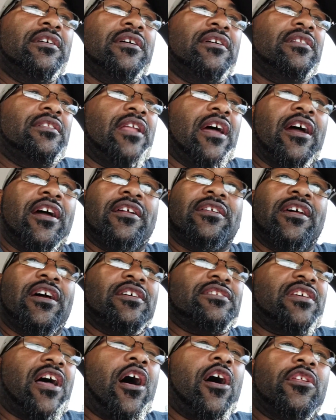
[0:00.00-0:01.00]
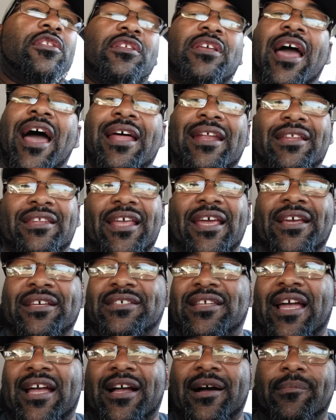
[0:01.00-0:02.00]
there's all kind of things
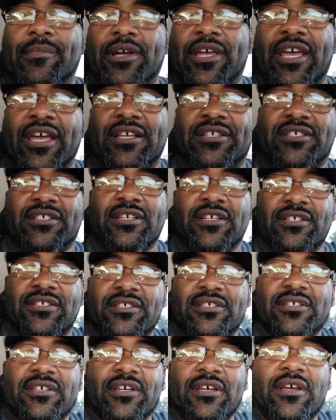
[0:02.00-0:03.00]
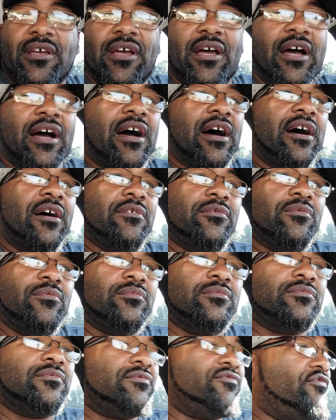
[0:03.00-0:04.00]
that come against us,
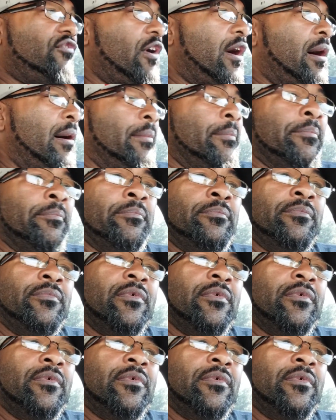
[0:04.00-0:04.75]
from